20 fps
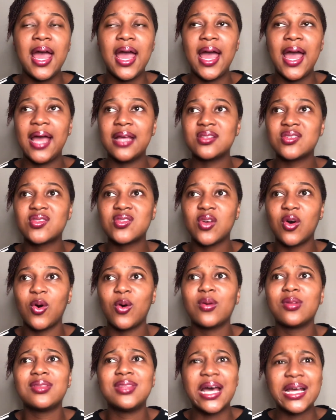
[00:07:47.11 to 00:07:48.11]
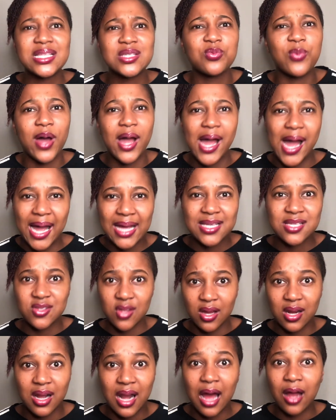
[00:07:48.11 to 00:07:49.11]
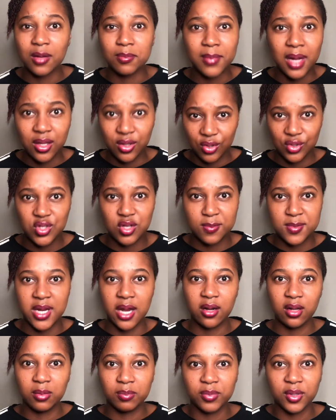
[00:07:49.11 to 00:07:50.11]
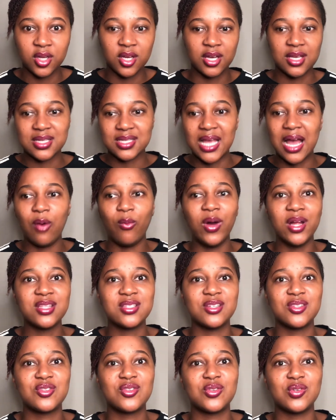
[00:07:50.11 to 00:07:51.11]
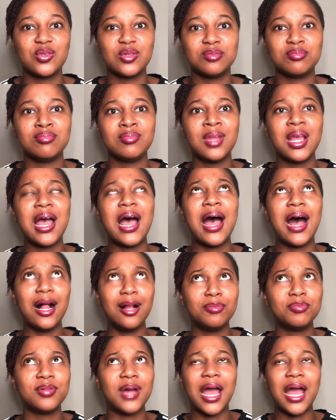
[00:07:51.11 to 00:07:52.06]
And so that's why I started out my YouTube channel, because I wanted to help.